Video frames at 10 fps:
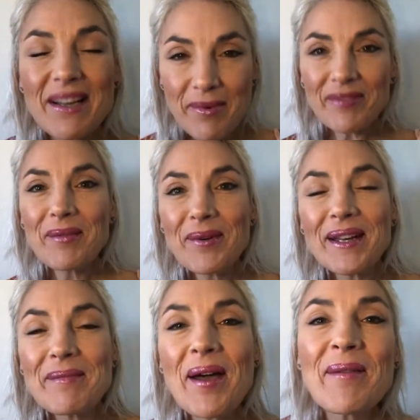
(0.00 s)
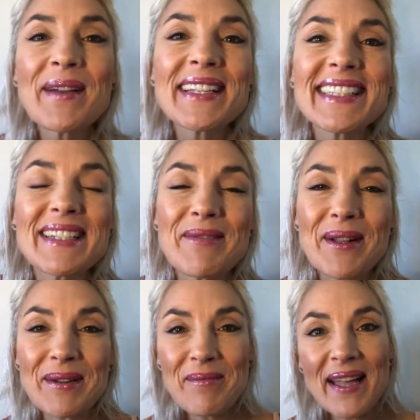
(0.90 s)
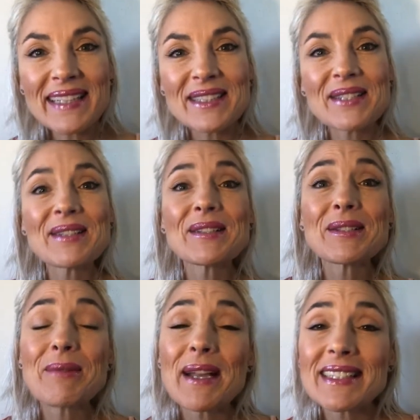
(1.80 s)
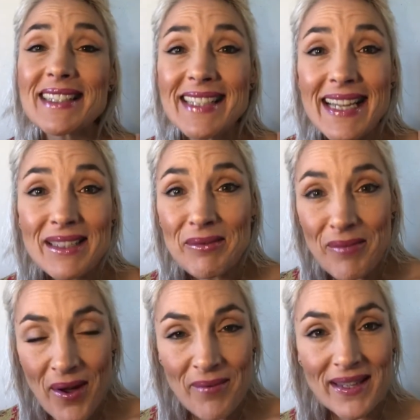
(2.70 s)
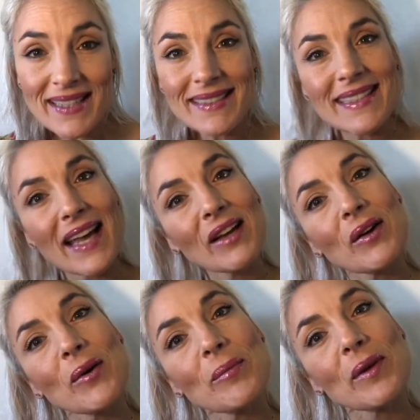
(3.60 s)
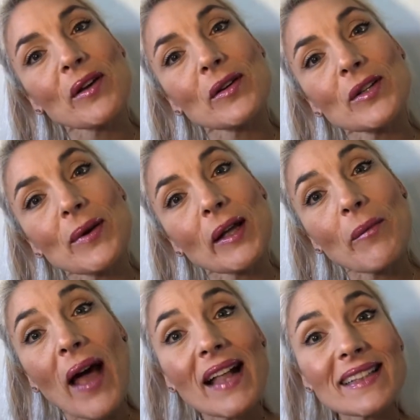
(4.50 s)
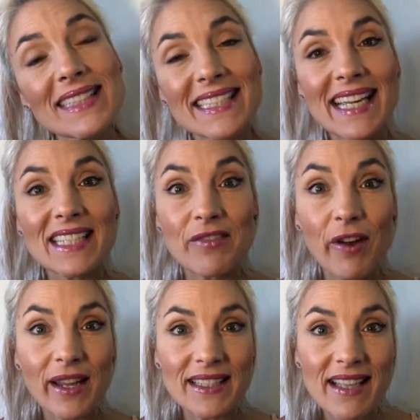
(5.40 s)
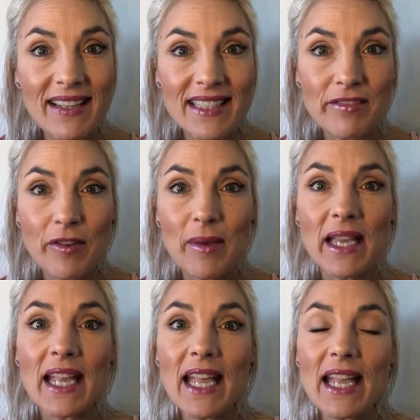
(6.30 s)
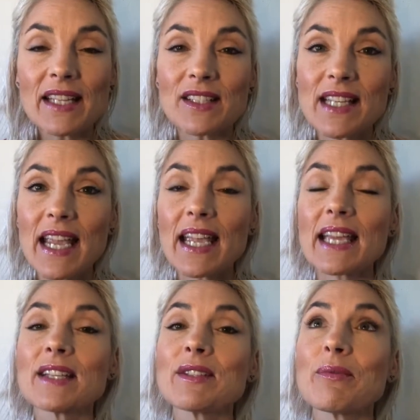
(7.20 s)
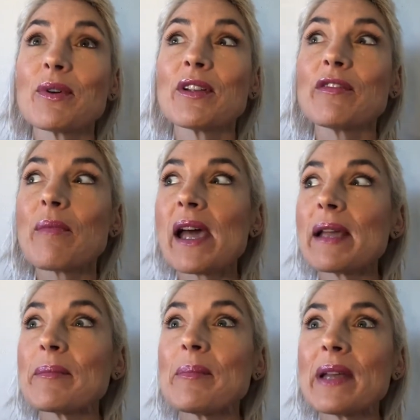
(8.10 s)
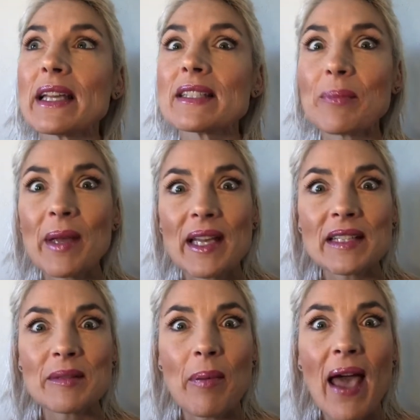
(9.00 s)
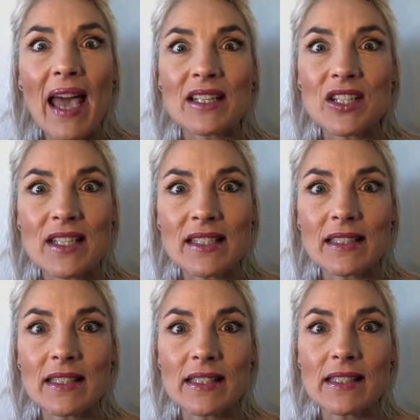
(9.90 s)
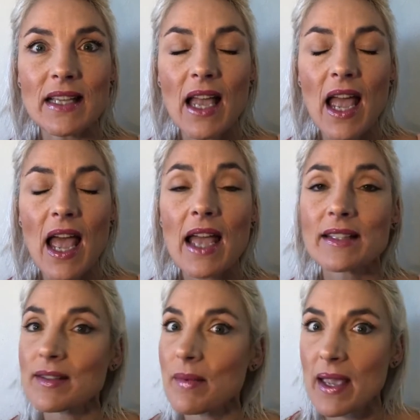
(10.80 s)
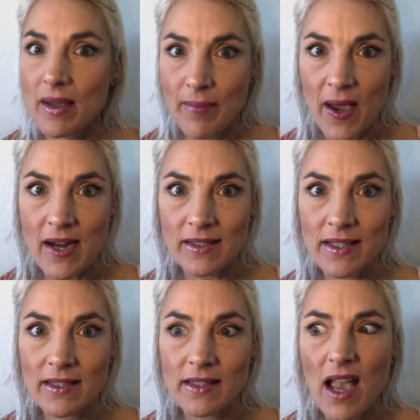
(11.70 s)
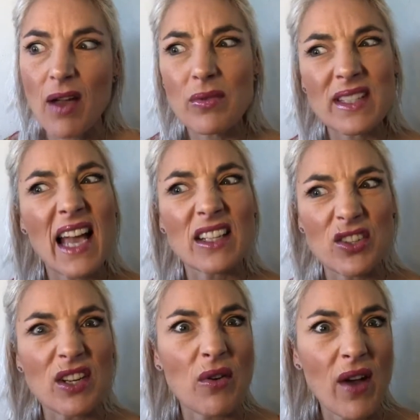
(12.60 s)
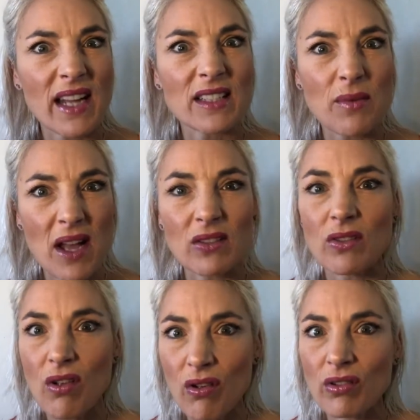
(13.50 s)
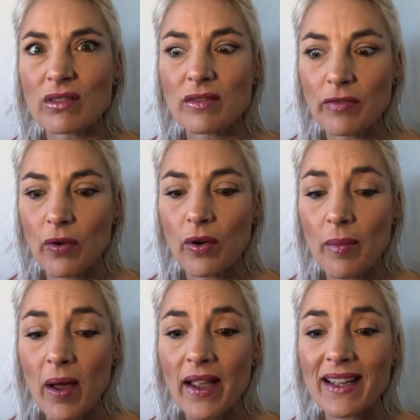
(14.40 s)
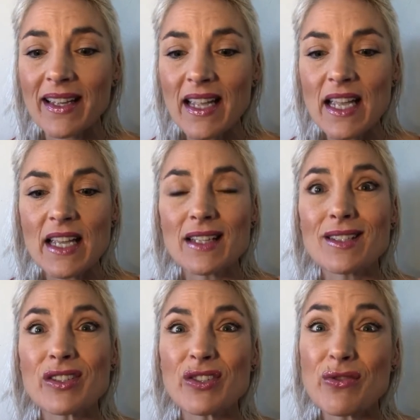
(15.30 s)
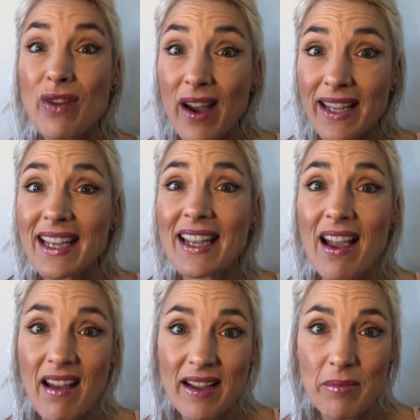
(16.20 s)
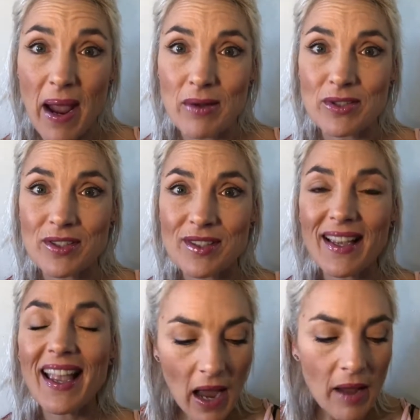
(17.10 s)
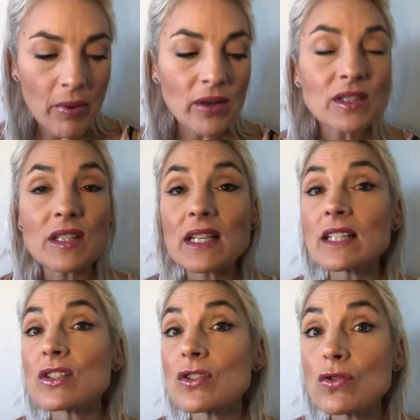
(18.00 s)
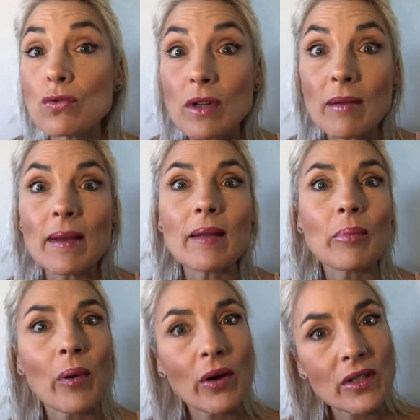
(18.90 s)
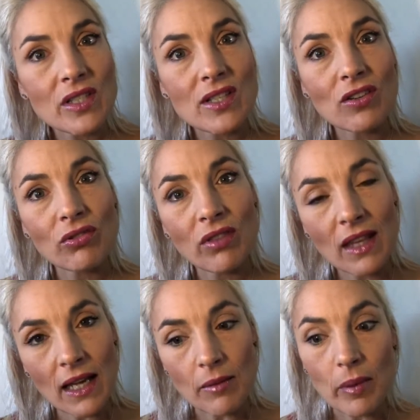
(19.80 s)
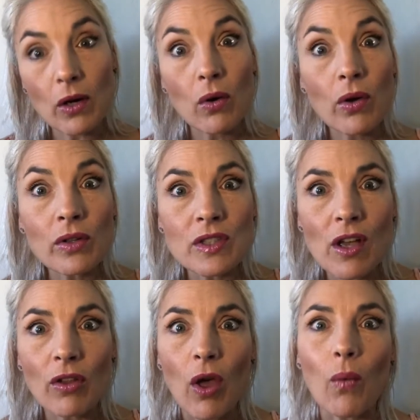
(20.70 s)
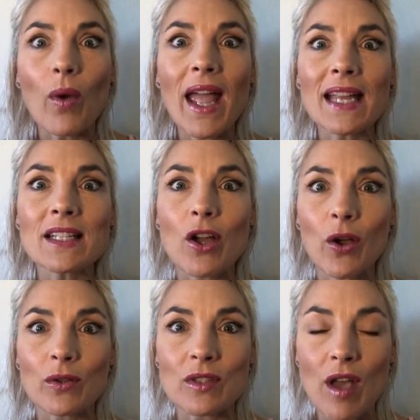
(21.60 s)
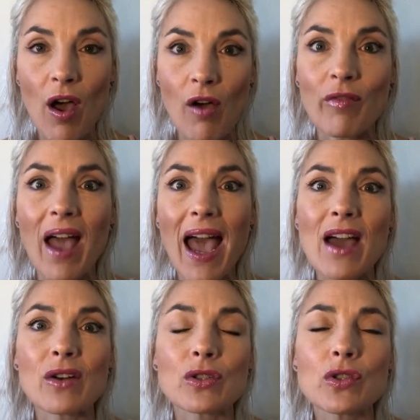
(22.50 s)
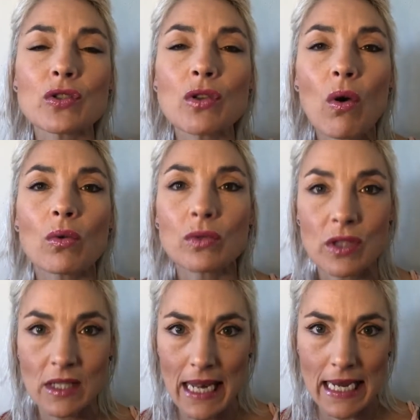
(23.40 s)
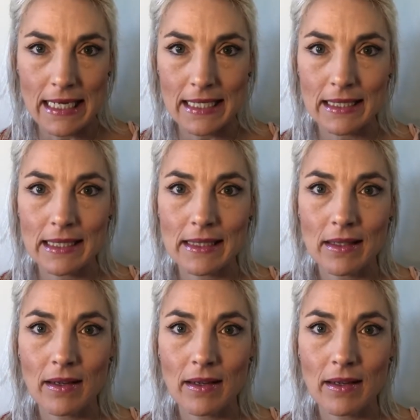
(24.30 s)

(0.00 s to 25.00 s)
of the morning, mamas, and welcome back to Twice Styled Mommies. I hope you're doing well. Today is very exciting for me. Today is one of my biggest passions as a makeup artist. I was actually quite well known for my striking eyebrows. Eyebrows is an extremely personal thing, but also the windows of our souls, ladies.